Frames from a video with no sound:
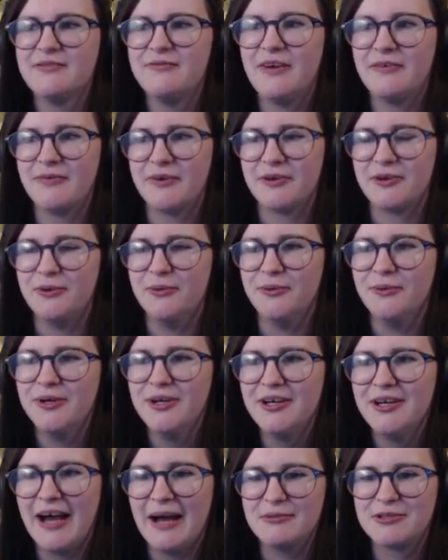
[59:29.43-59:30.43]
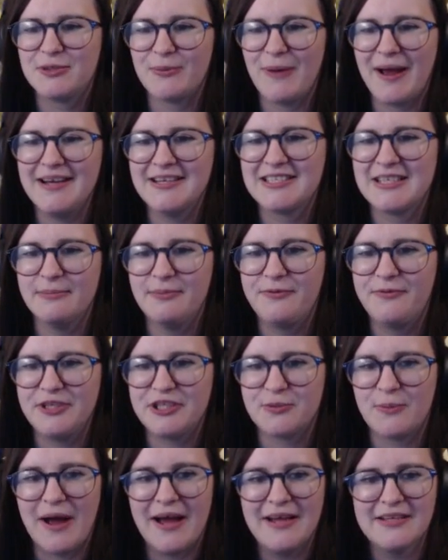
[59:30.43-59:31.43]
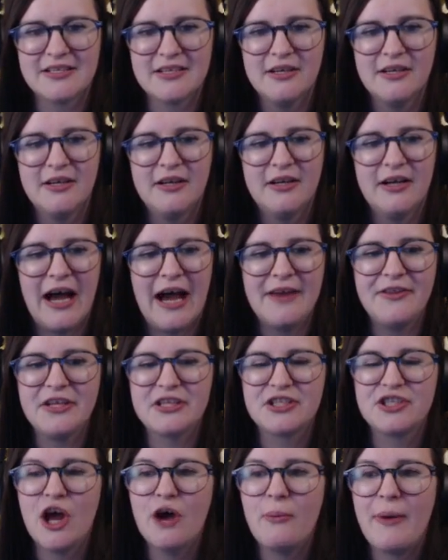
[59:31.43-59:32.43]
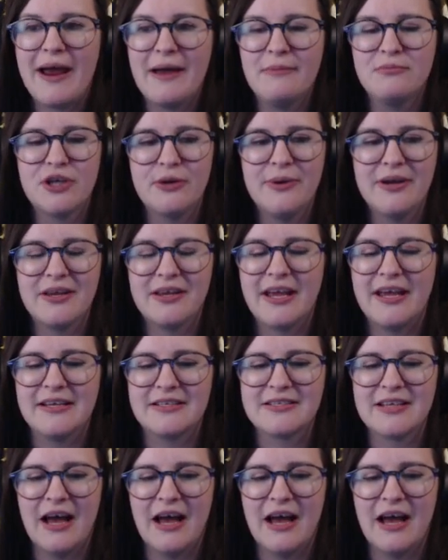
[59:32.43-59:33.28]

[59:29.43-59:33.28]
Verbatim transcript: That's very cool. I'm sweating sympathy sweat. I, there's no way I'm doing this.